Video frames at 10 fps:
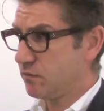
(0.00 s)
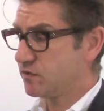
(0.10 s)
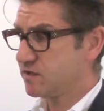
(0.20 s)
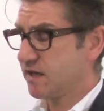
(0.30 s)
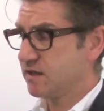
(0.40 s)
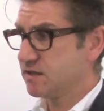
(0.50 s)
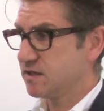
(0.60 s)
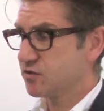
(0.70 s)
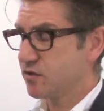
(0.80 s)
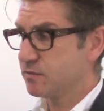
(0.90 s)
standard
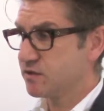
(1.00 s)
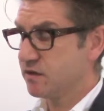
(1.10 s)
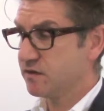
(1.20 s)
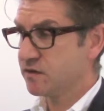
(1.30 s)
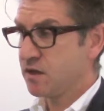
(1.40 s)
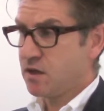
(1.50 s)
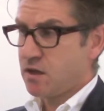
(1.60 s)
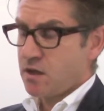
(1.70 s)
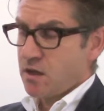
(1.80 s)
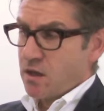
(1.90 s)
descriptors
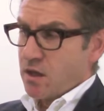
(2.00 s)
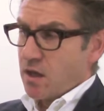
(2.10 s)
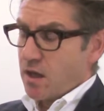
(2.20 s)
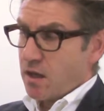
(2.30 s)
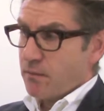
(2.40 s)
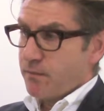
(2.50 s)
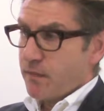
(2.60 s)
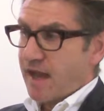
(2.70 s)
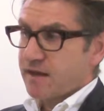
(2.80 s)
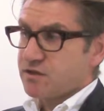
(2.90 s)

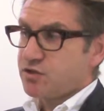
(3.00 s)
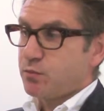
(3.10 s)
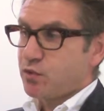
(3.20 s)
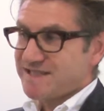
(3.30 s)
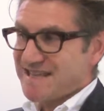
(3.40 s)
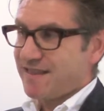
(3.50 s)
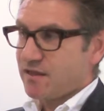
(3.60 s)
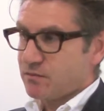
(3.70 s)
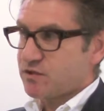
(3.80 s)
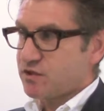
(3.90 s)
and to
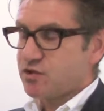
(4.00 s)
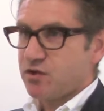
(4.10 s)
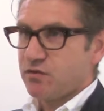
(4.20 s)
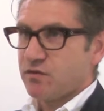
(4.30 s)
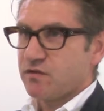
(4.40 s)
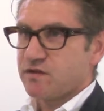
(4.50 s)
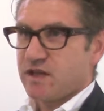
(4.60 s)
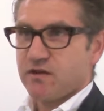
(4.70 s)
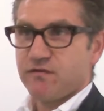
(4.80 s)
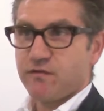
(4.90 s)
present them to students
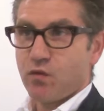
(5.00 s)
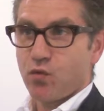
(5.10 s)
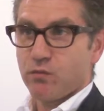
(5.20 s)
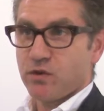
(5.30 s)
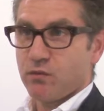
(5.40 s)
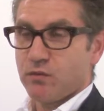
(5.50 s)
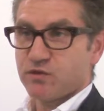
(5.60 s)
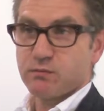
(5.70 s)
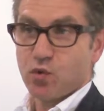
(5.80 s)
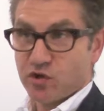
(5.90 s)
in a form that
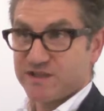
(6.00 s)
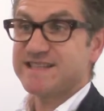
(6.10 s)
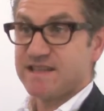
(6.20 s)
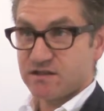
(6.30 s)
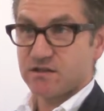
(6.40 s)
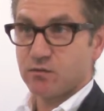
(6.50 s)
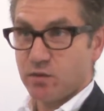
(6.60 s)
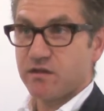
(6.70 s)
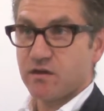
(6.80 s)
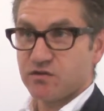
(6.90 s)
was more consistent
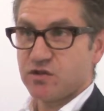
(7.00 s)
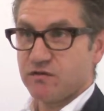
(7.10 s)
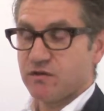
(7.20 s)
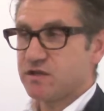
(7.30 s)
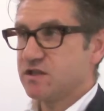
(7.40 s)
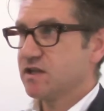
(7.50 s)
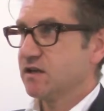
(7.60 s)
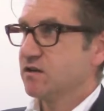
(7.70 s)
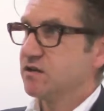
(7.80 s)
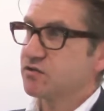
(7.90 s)
with those university
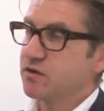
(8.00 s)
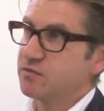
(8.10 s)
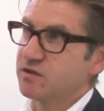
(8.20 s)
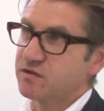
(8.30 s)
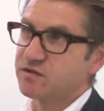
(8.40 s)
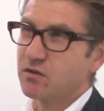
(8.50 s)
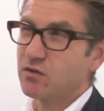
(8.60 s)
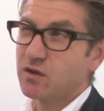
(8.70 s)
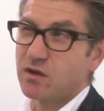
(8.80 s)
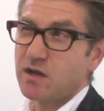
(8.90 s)
standard descriptors.
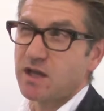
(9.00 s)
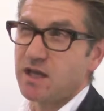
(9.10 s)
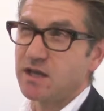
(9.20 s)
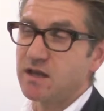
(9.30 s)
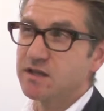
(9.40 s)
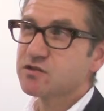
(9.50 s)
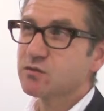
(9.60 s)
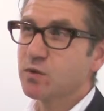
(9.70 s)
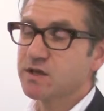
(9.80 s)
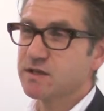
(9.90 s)
So in
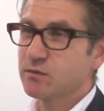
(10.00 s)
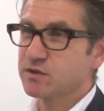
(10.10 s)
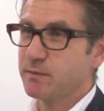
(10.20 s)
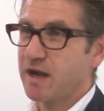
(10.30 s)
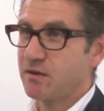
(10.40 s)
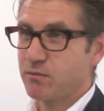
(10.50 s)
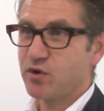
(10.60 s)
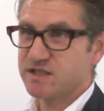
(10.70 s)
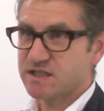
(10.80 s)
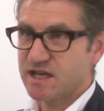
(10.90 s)
some ways it was about
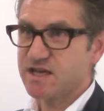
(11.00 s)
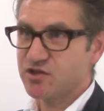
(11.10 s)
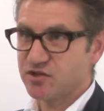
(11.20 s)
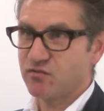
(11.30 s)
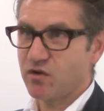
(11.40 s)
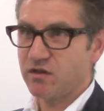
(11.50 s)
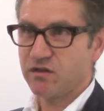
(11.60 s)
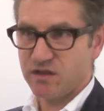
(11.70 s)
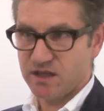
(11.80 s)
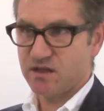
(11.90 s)
presentation rather than